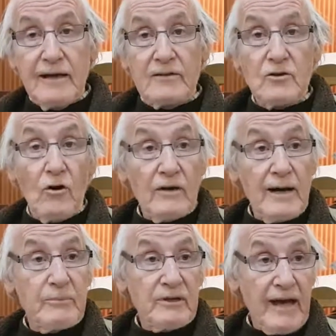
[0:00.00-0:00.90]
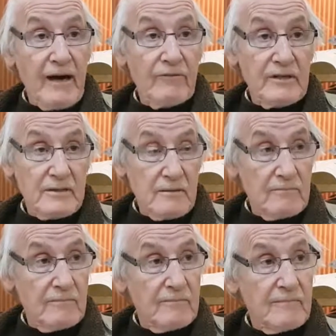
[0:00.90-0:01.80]
It's called hyper-Calvinism.
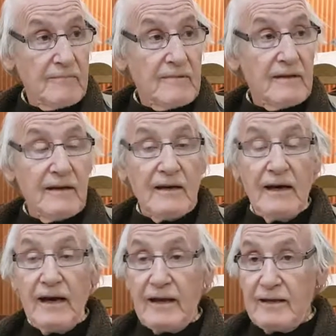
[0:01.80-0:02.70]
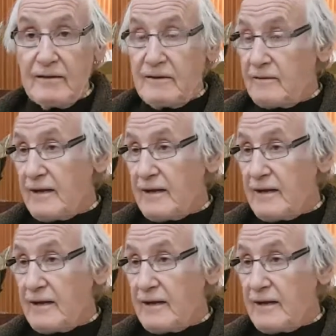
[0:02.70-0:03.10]
And